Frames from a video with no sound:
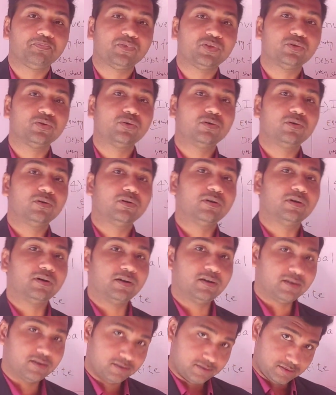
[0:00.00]

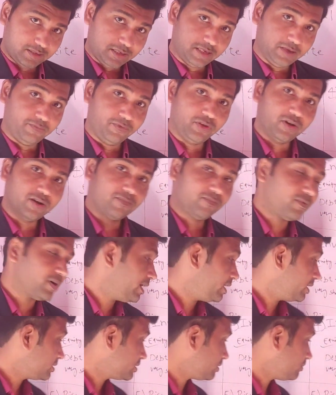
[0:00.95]
So if you are
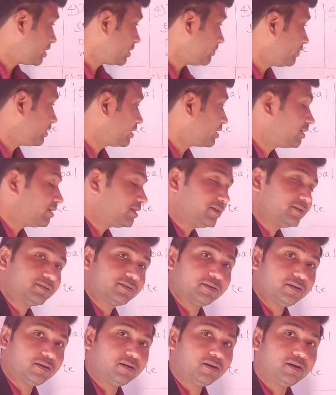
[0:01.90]
finding some
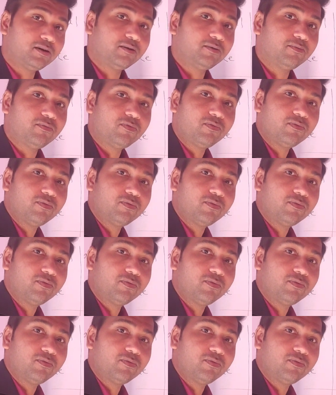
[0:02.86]
difficulties uh,